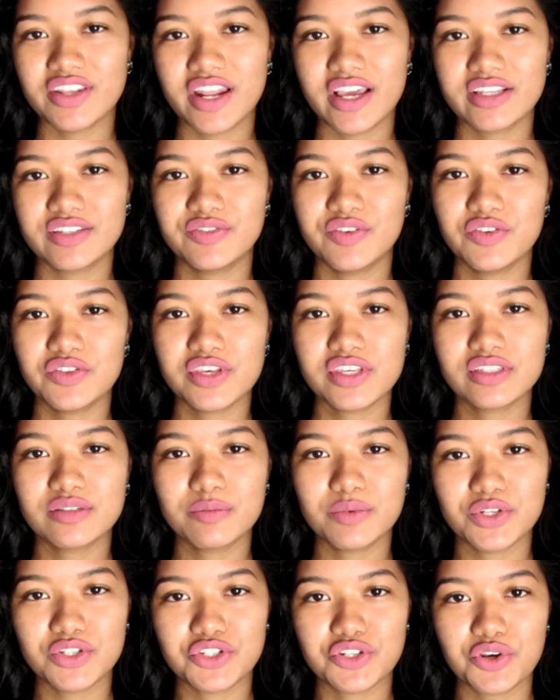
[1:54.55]
next few things I'm
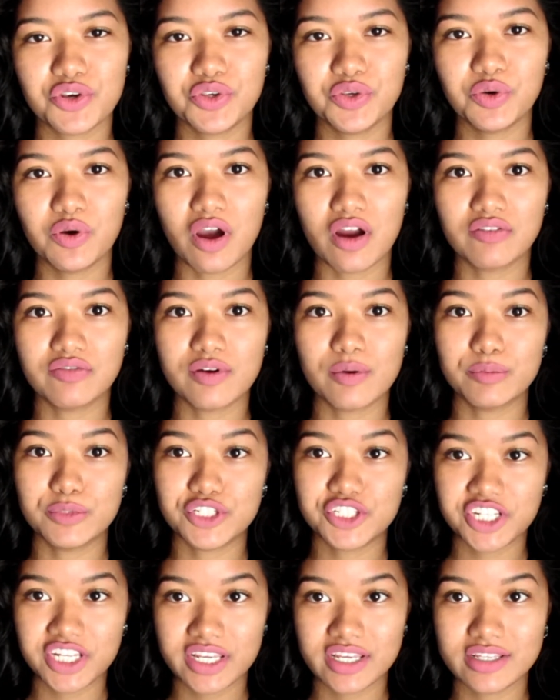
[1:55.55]
going to show you are from
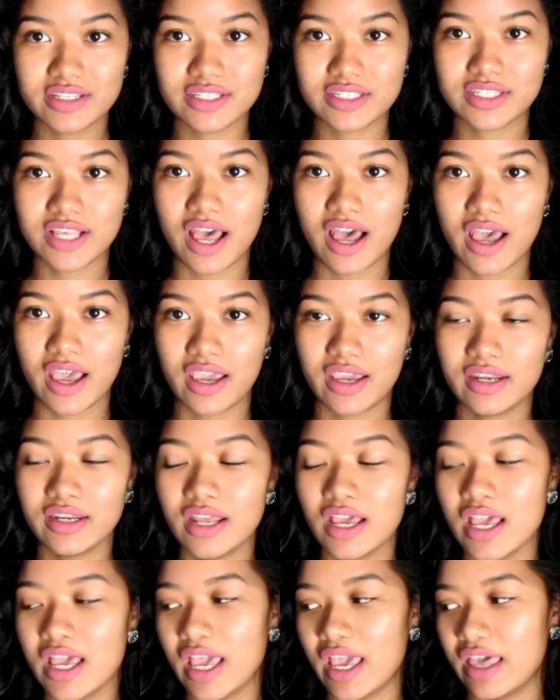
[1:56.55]
SheInside,
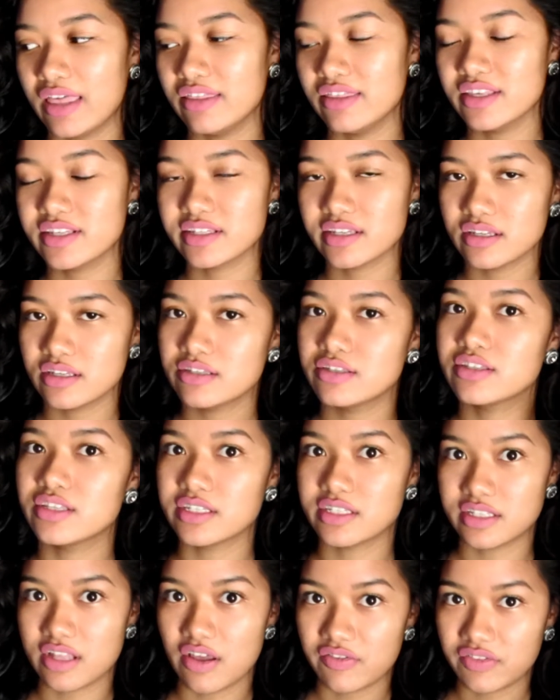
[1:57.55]
and this is the
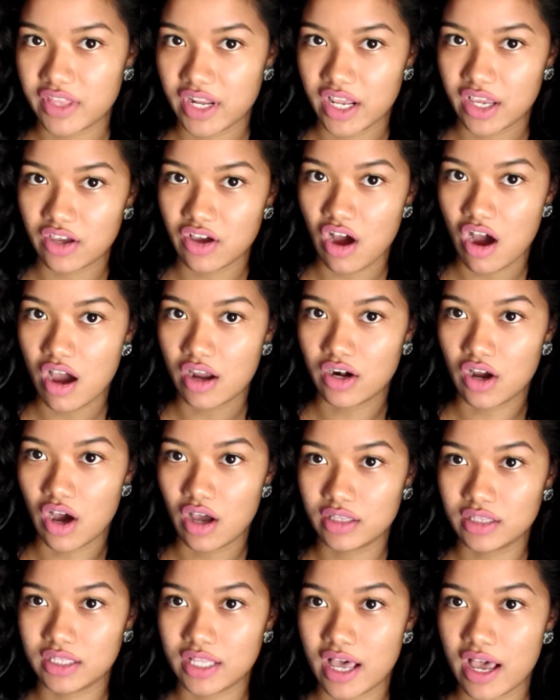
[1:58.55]
stuff that I got
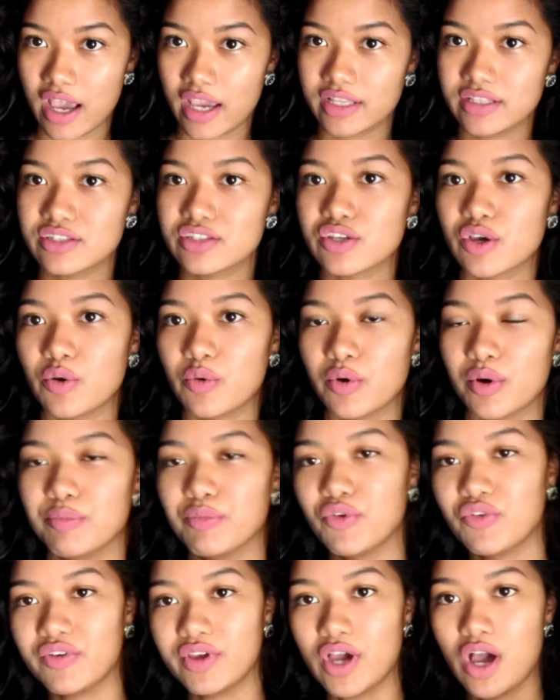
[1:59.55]
online, so we're
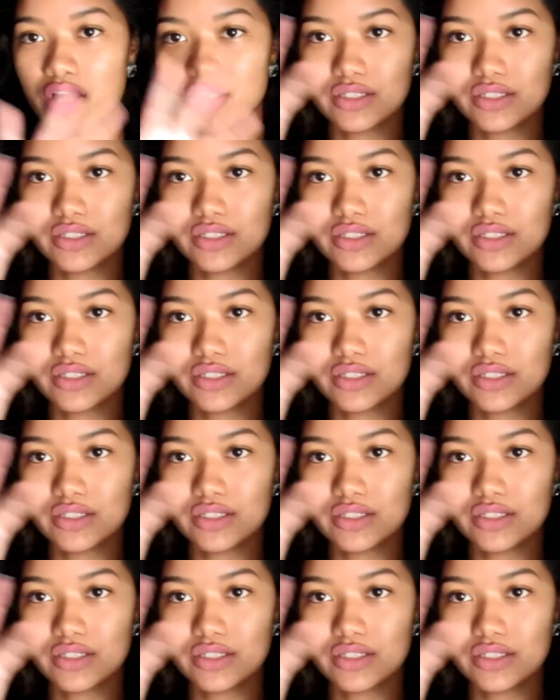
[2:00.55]
moving on